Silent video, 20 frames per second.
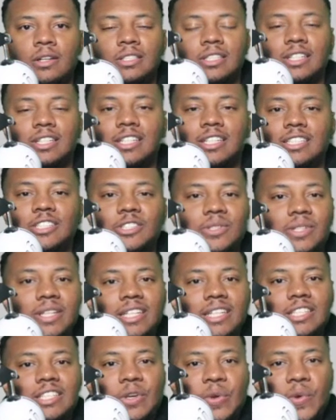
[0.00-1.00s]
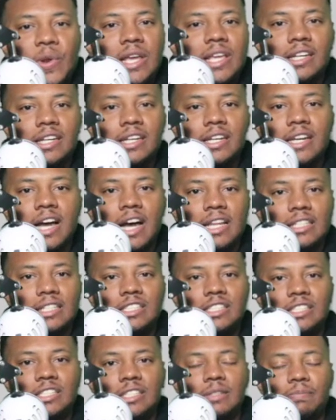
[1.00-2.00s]
because you need the
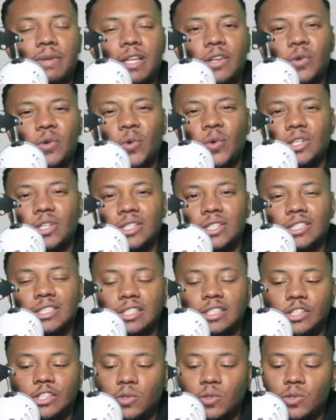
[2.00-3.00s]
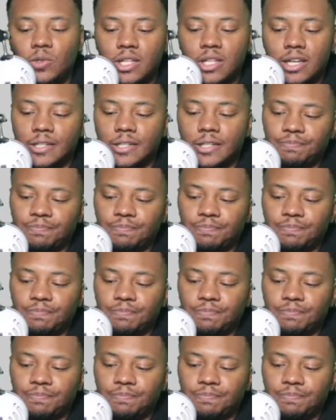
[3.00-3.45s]
knowledge in order to do that.